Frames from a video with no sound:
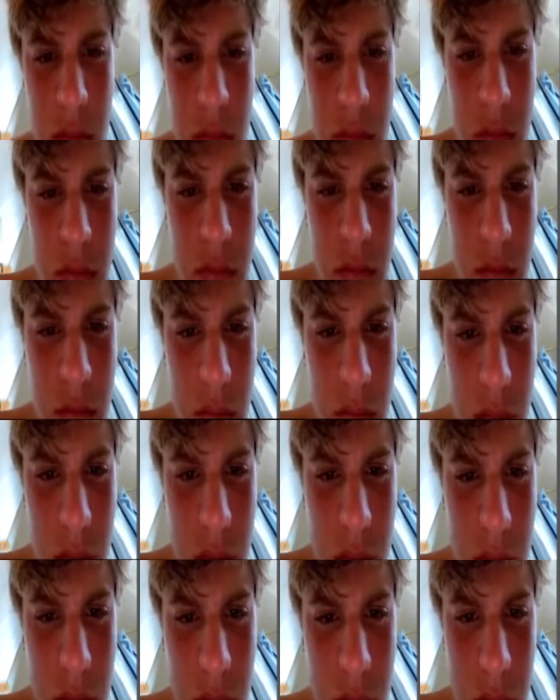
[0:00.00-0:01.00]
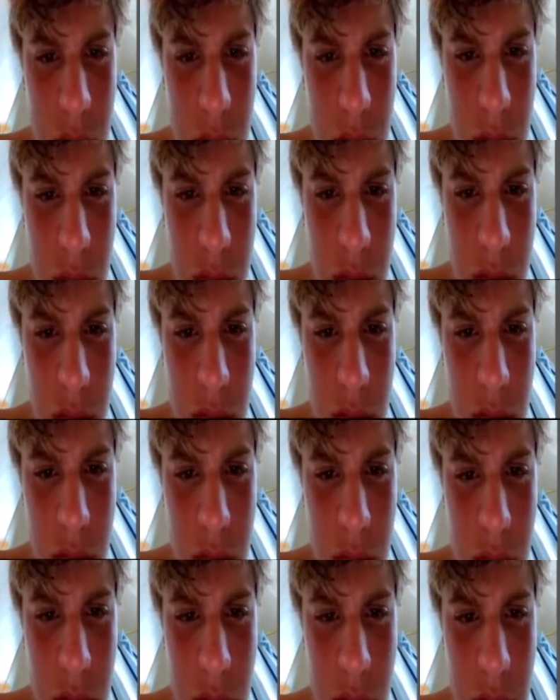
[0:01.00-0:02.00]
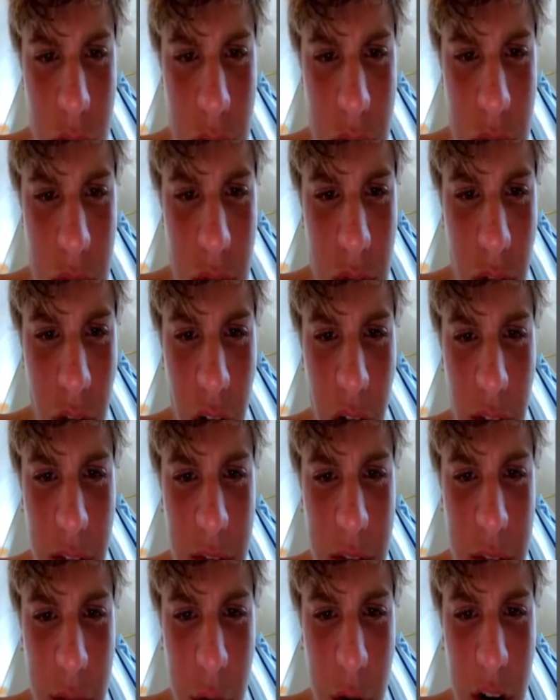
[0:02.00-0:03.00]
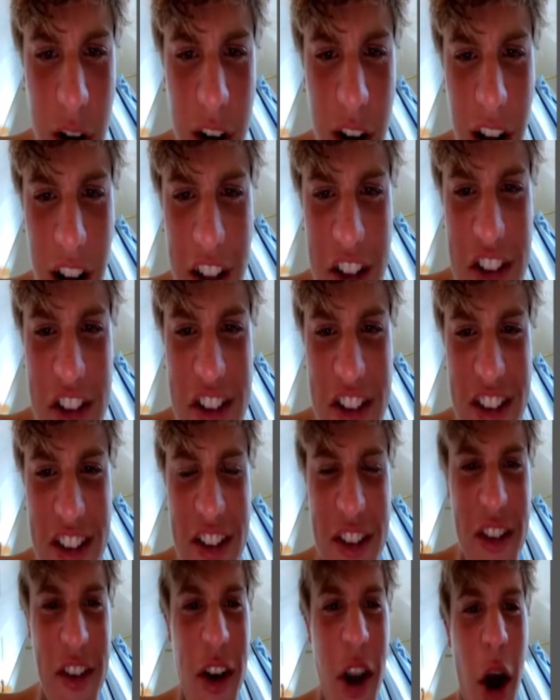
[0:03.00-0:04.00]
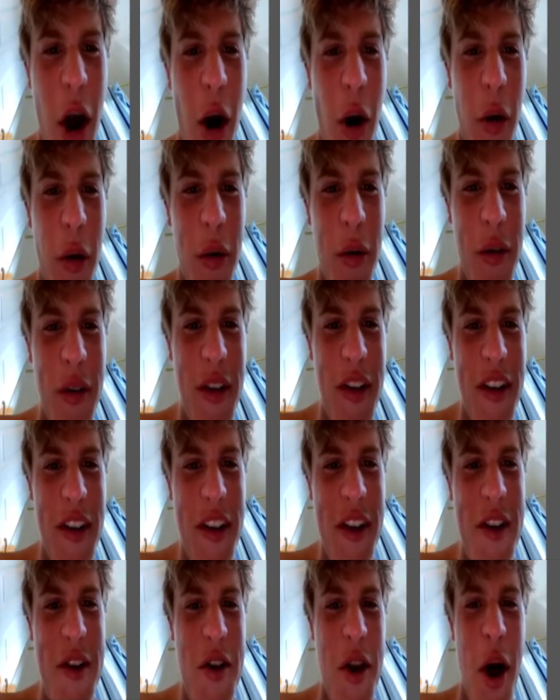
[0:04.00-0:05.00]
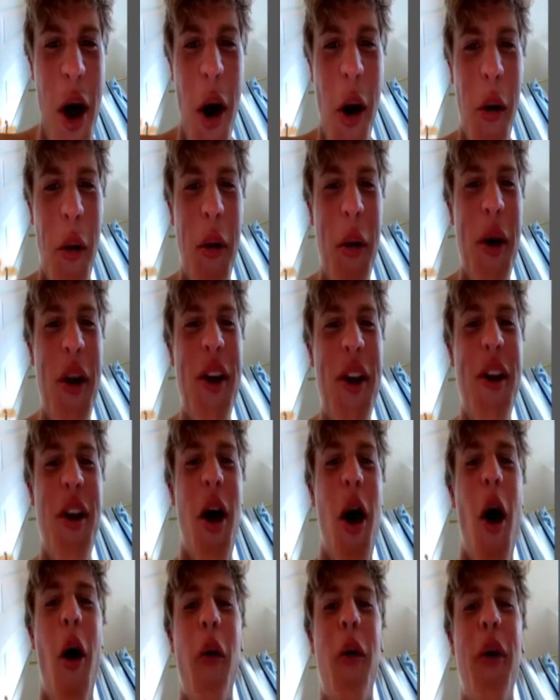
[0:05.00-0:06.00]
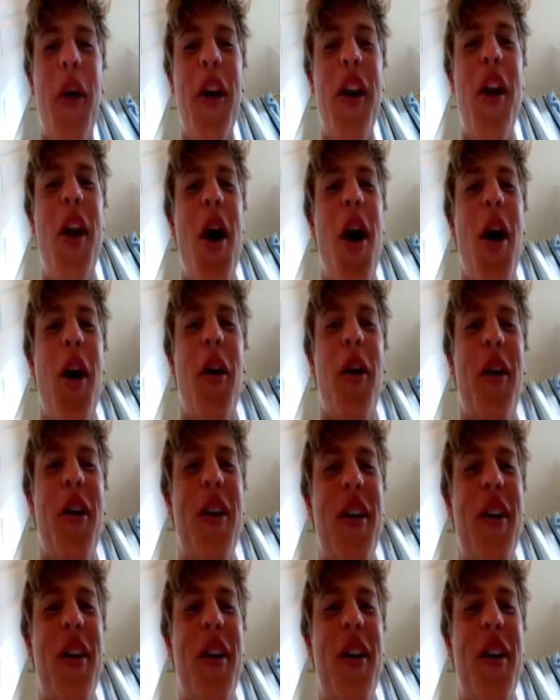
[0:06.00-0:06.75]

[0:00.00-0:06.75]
Come on, pal. You see it. you you know I, what it? No. No. No. That's no, not in there. No.